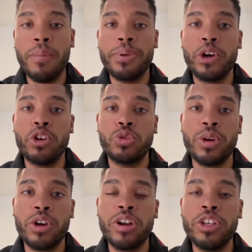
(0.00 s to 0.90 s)
because we're
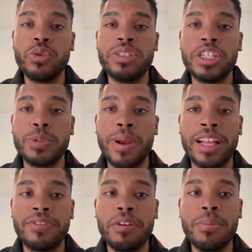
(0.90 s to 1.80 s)
gonna use this
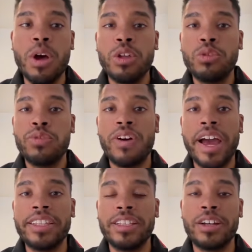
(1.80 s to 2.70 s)
platform to
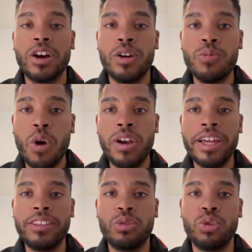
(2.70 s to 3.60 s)
find
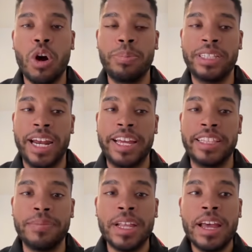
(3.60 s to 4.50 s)
wallet to copy
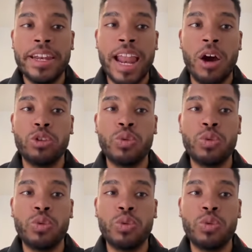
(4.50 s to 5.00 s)
trade. Now, to